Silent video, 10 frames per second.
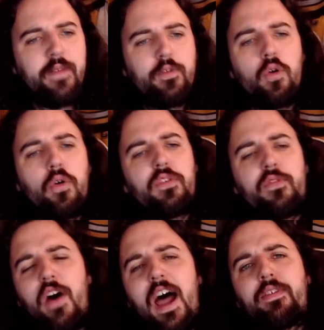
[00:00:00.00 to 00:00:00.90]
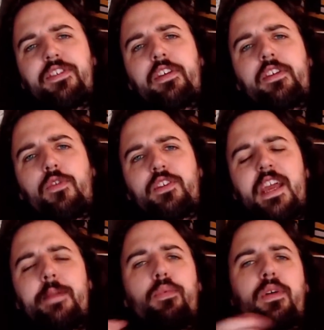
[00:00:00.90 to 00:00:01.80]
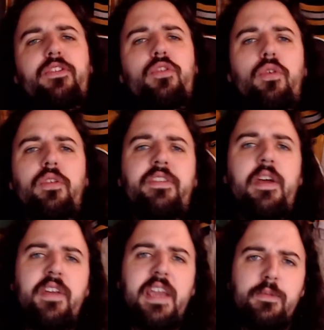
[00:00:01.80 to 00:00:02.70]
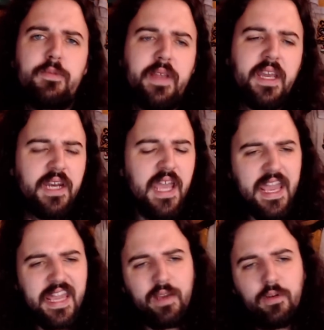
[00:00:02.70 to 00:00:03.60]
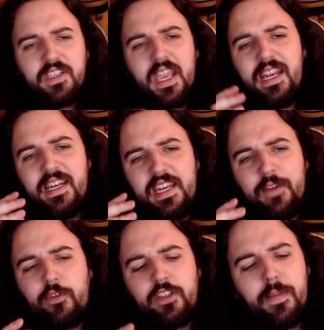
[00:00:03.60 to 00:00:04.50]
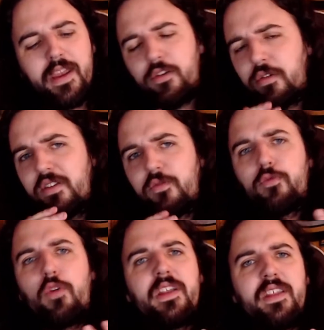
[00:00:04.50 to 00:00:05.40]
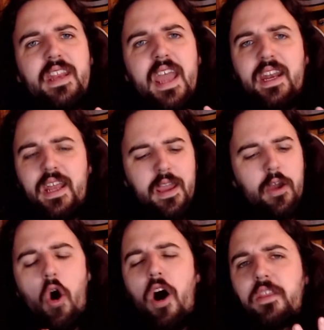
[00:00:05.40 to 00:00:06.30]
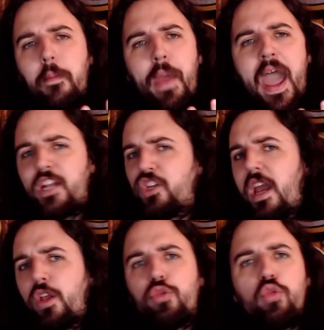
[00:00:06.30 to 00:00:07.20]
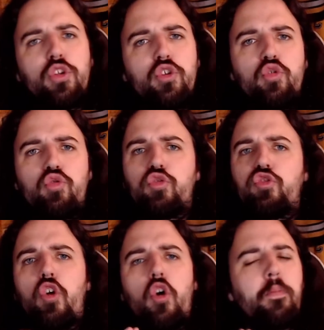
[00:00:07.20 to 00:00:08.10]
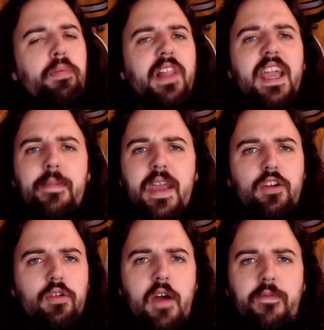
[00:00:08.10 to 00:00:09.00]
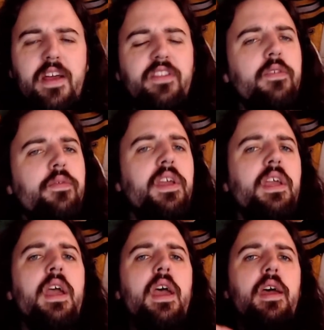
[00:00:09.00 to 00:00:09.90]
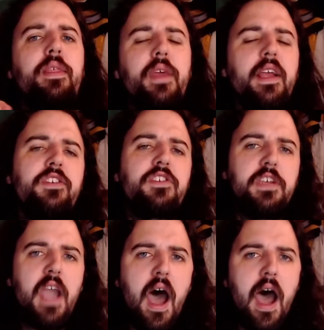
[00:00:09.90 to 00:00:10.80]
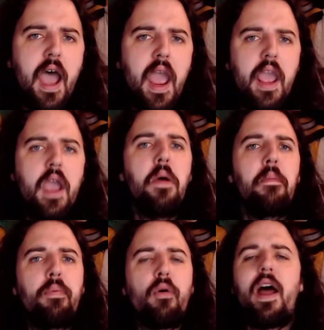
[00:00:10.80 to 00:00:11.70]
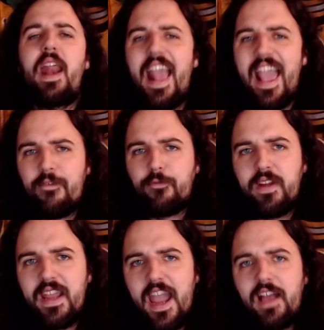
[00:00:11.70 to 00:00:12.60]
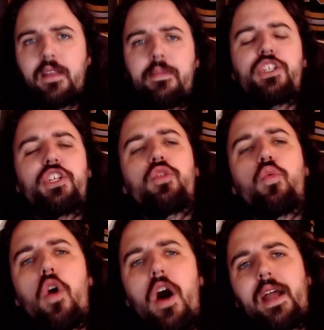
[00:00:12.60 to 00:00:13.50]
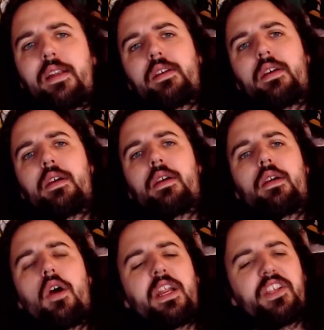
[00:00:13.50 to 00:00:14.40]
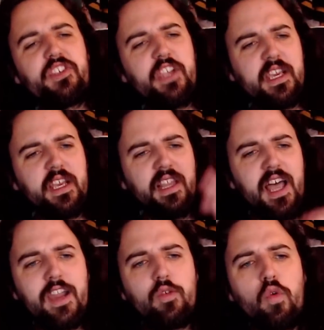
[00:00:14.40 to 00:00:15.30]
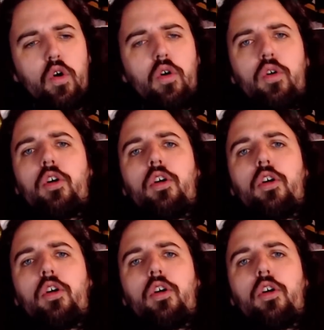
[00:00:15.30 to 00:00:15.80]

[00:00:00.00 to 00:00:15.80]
goals, 5 assists for 10 points total in 7 games played. He was a difference maker in front of the net, on the back check, through the neutral zone, playmaker offensively. This guy brought every element you want on a second line role.